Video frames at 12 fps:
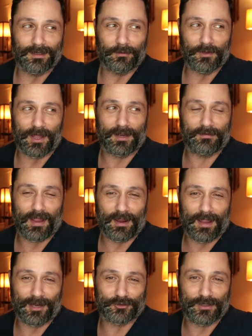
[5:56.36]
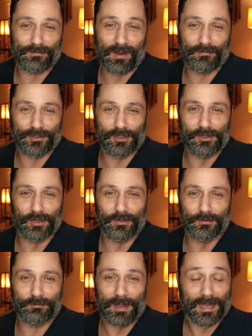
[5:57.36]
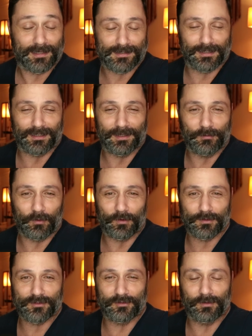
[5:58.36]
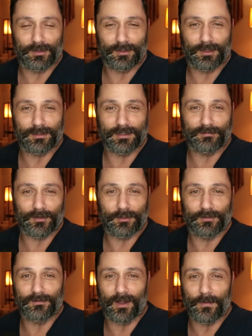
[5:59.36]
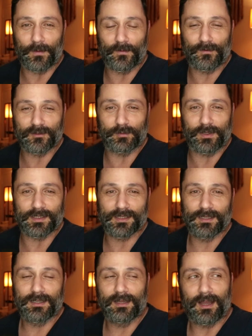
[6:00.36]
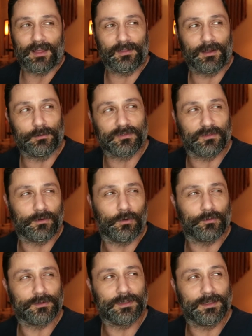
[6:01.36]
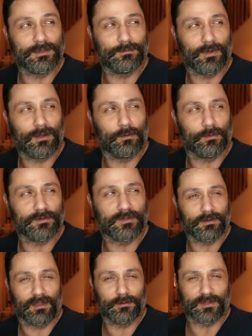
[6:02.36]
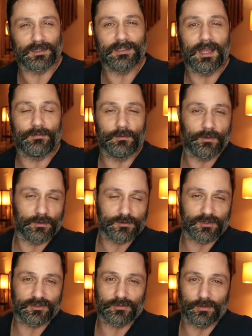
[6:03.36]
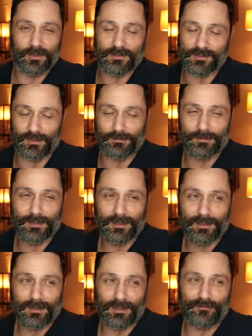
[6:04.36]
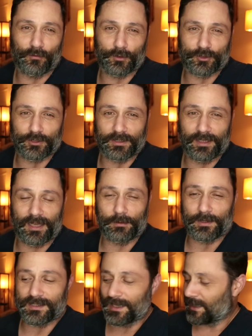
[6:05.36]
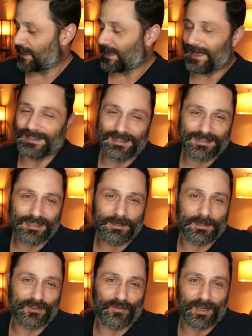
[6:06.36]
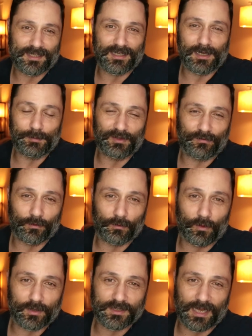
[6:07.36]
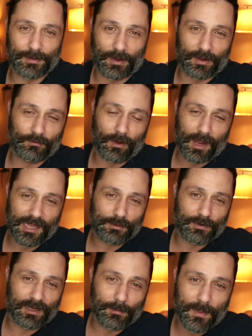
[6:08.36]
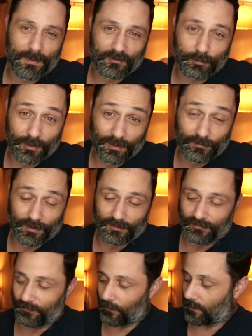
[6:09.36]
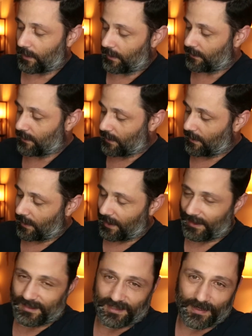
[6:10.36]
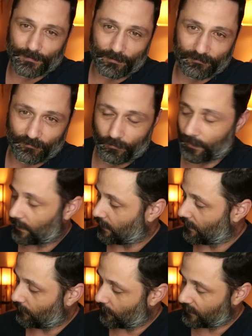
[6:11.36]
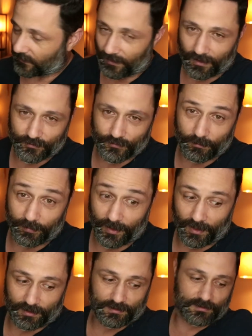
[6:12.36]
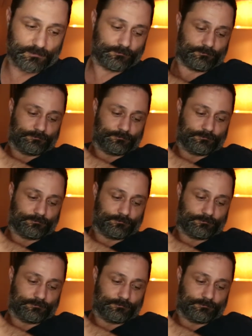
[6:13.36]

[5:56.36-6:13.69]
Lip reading: without actually ever having to go back in time or to Hong Kong, if I could have gone there in the first place. I think I was only, how old I think I was 11 when it was destroyed. So, unfortunately. Anyways, it's a city that's fascinated me for a long time. I highly recommend this book if you can afford it. I had to save up for it. It was $100.